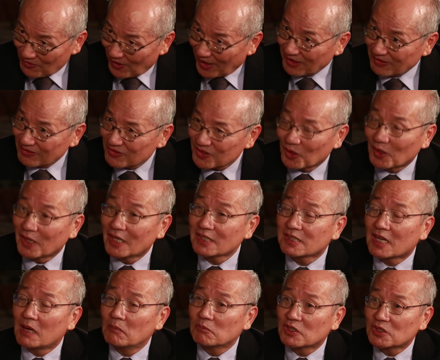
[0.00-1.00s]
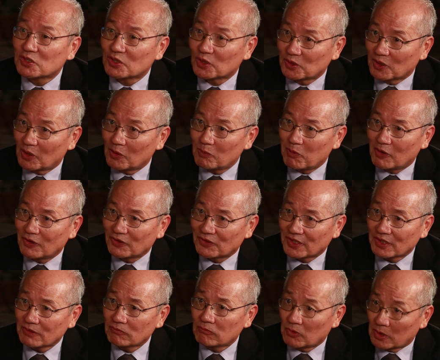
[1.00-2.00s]
Right, so let's come to Chernobyl,
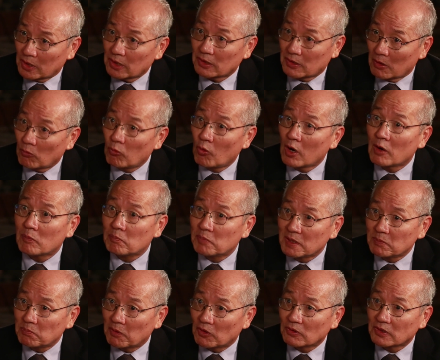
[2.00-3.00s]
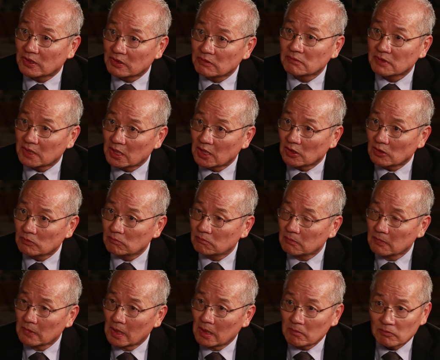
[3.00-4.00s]
right, where there were people killed.
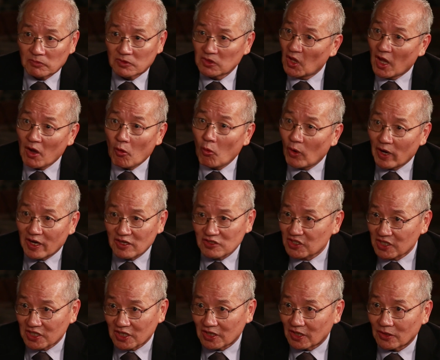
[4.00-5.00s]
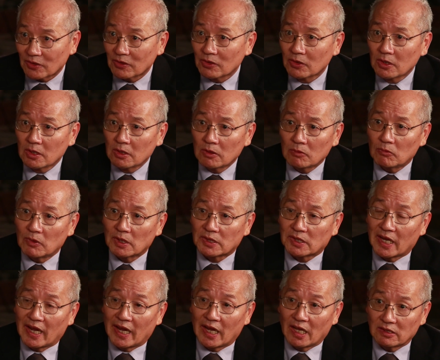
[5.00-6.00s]
Nowhere near what
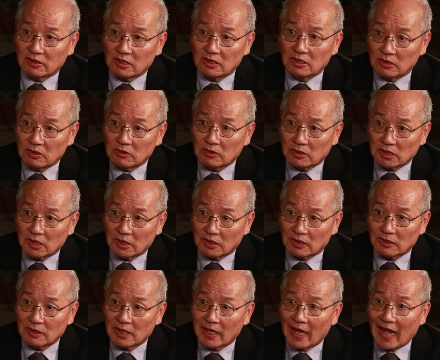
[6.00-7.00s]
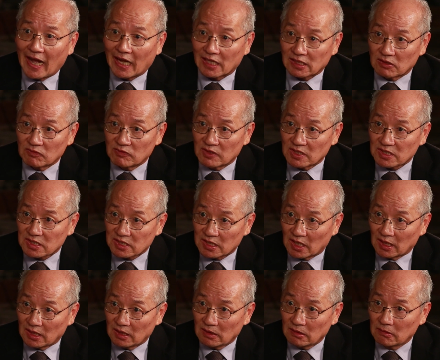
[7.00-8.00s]
the anti-nuclear activists
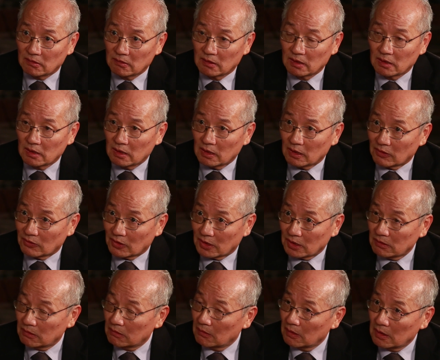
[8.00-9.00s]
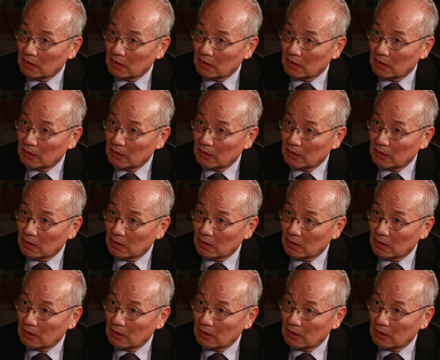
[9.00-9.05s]
say, all right?